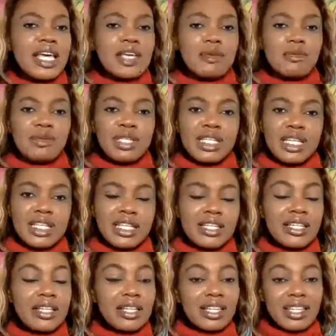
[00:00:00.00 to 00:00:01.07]

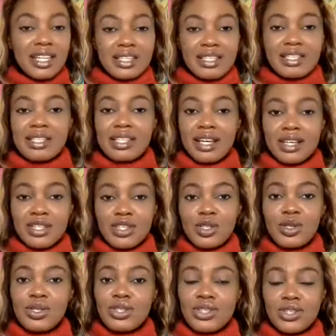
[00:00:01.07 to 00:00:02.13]
immediately. Let that
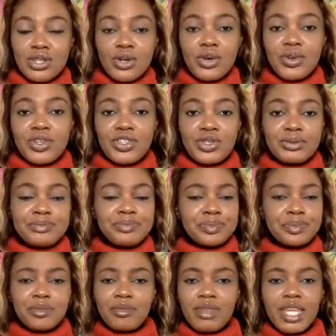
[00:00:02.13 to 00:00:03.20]
not discourage you.
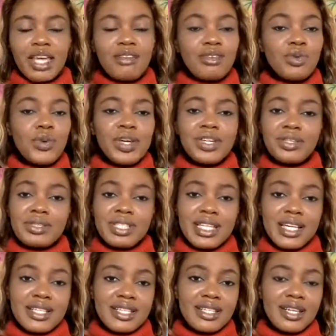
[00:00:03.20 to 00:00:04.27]
Even when you're
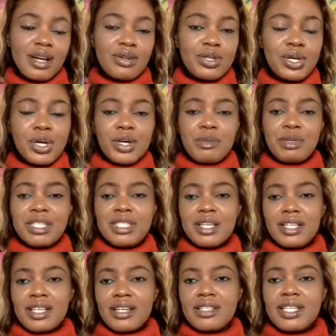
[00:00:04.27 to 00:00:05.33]
starting out, you start
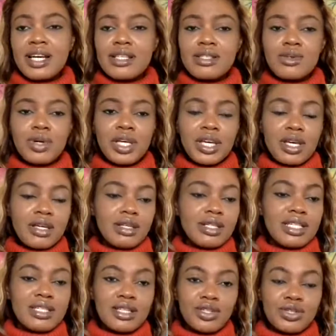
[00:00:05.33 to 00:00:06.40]
out that, okay, let's say
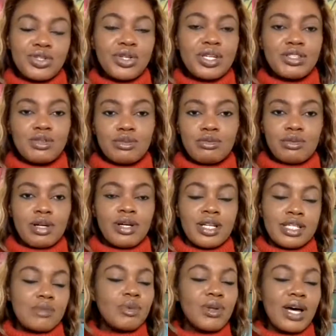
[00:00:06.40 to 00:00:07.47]
you're trying to
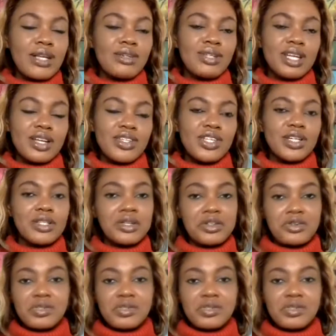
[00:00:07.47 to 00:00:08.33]
explore another channel, you see